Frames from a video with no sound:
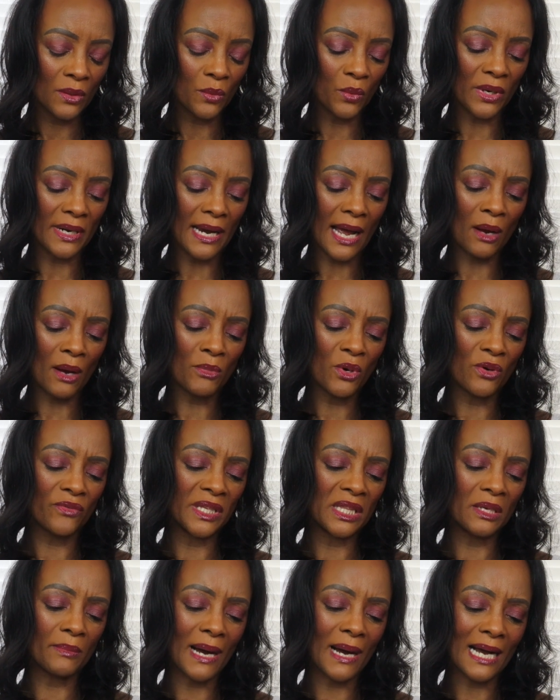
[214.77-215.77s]
We're now
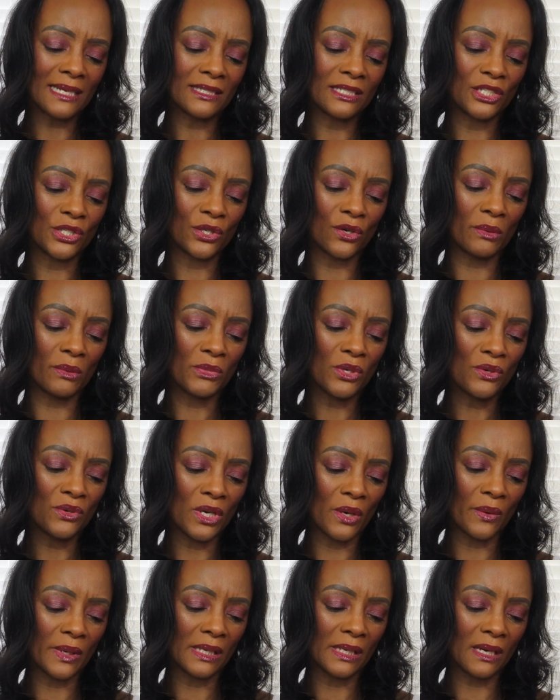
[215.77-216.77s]
moving the BoxyCharm you
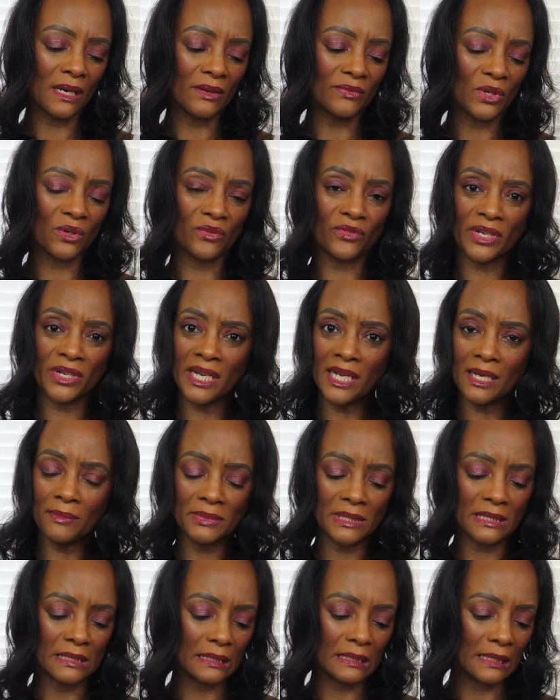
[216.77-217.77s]
know and love over to
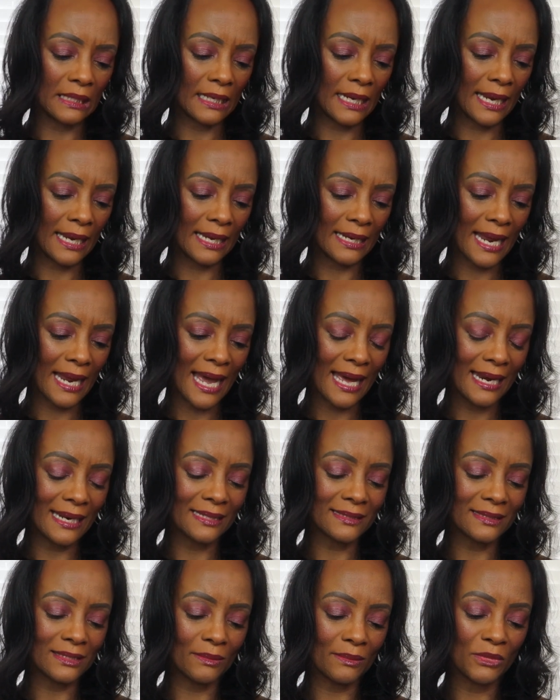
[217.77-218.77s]
Ipsy and
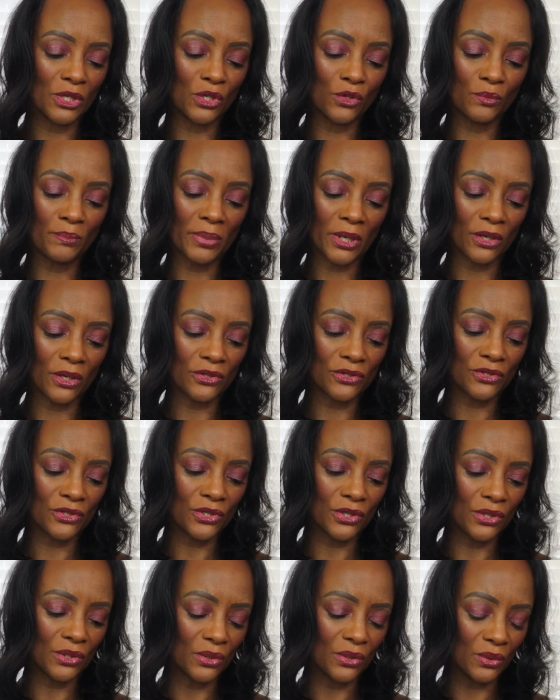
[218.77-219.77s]
adding some new perks
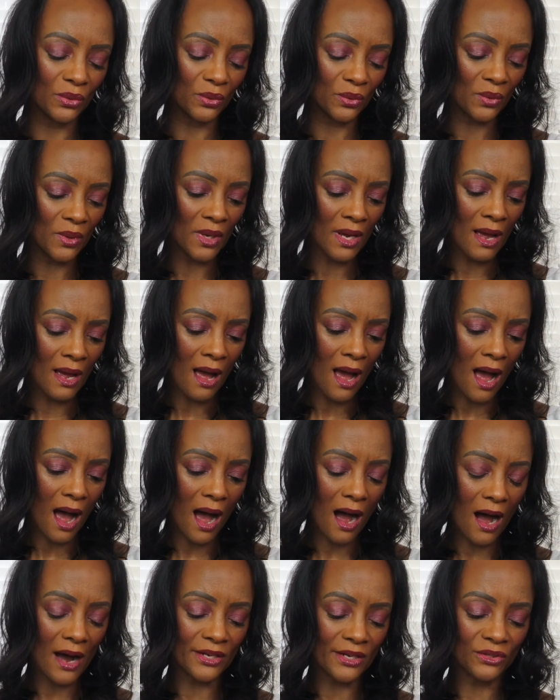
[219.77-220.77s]
too.
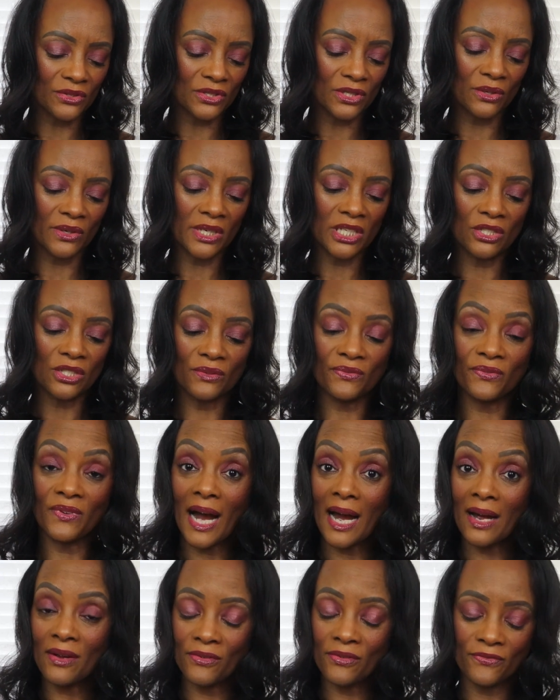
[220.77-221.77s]
You'll still get your
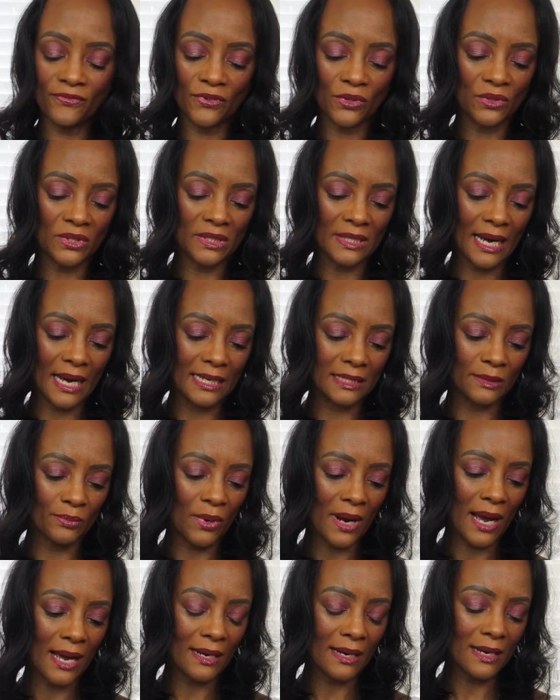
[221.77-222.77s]
5 full-size
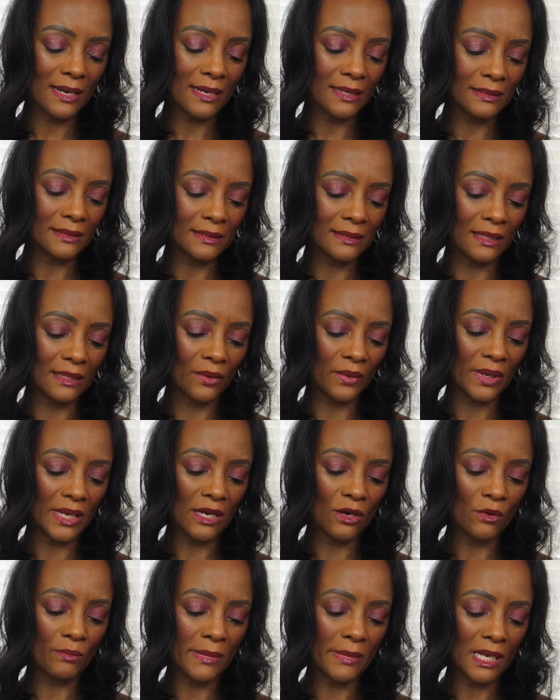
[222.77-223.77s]
products. They'll
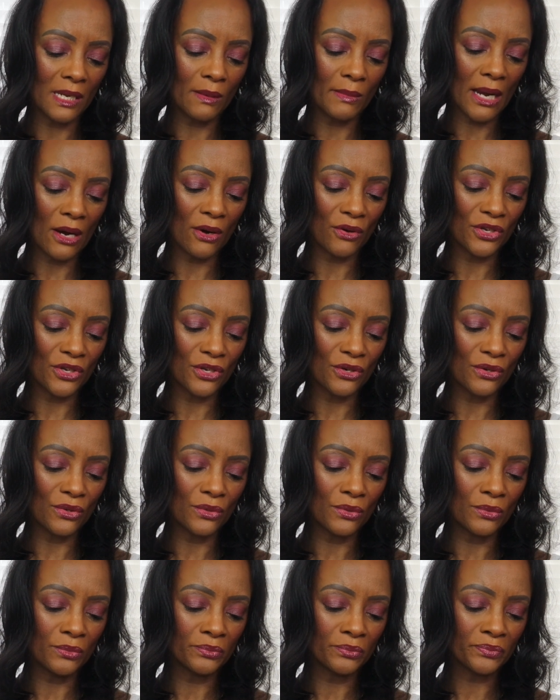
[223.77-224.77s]
email
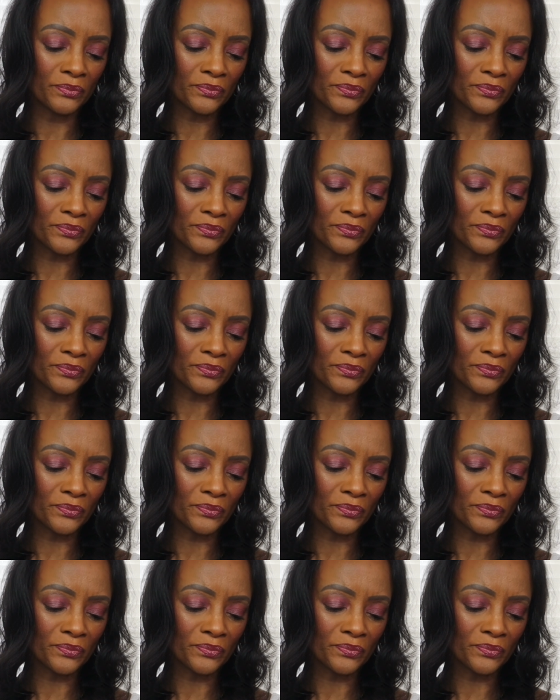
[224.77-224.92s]
you.